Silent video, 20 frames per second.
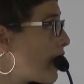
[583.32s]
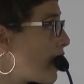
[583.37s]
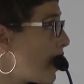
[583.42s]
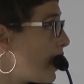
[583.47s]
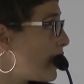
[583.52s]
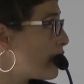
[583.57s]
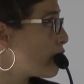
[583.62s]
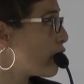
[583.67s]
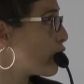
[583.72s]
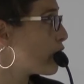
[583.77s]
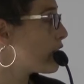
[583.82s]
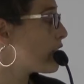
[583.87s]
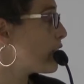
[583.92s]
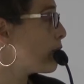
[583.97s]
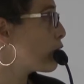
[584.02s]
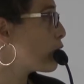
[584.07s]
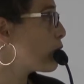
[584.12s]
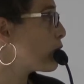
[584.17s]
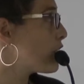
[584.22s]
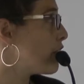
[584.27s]
As for
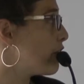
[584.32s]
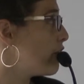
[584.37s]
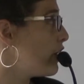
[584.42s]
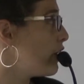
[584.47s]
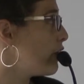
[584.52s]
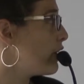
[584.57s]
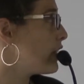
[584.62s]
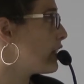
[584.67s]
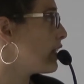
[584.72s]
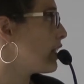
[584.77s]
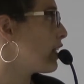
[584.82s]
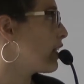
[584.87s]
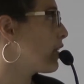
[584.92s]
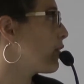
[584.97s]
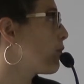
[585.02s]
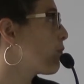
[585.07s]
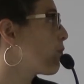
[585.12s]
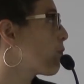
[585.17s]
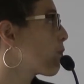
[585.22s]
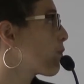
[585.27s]
symptom
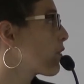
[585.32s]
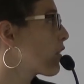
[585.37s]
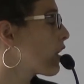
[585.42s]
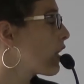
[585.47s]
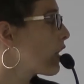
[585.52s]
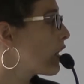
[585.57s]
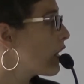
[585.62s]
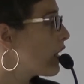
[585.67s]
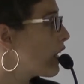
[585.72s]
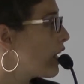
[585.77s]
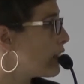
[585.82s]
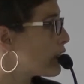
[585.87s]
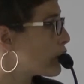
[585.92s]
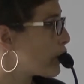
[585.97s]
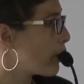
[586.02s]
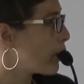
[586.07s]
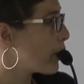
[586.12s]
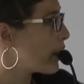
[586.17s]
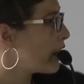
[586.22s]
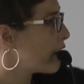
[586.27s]
severity,
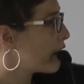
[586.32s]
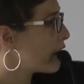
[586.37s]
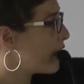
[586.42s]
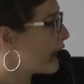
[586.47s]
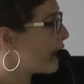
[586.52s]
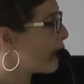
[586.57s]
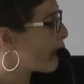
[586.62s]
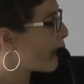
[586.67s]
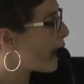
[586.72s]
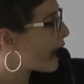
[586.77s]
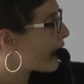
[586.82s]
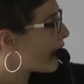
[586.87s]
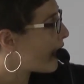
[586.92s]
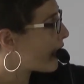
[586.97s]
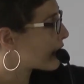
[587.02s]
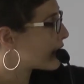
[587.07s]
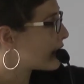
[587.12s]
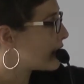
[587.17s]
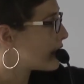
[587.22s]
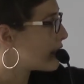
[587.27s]
so here the
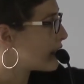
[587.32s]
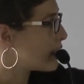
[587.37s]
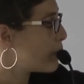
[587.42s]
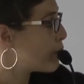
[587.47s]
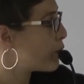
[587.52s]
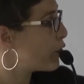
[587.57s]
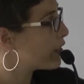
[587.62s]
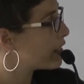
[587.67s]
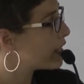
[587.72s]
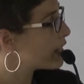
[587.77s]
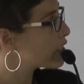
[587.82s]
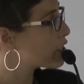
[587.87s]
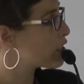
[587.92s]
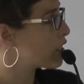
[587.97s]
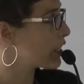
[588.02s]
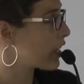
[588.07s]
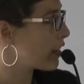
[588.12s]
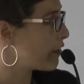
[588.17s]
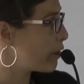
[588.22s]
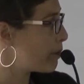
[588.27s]
y-axis is the
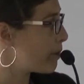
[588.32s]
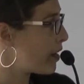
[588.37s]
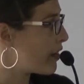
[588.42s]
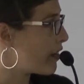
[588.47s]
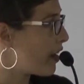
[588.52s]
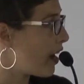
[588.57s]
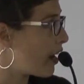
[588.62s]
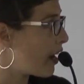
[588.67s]
prediction given by the